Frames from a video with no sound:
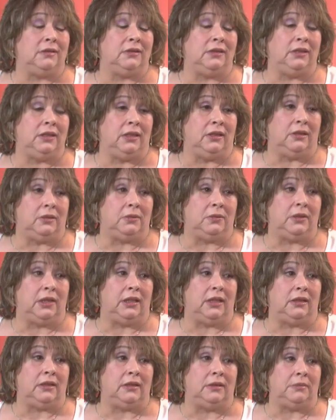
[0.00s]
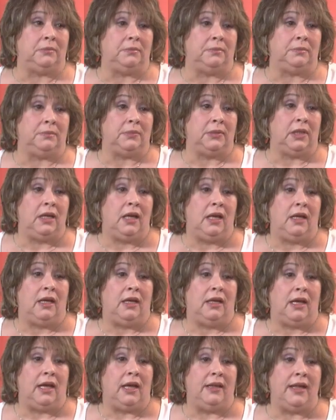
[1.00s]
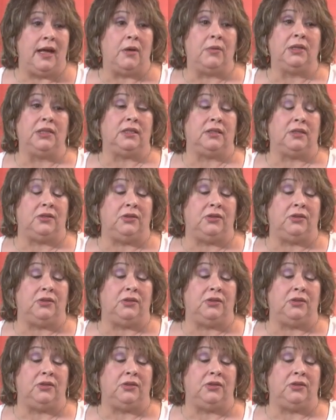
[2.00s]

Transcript: you know. Um, and that was a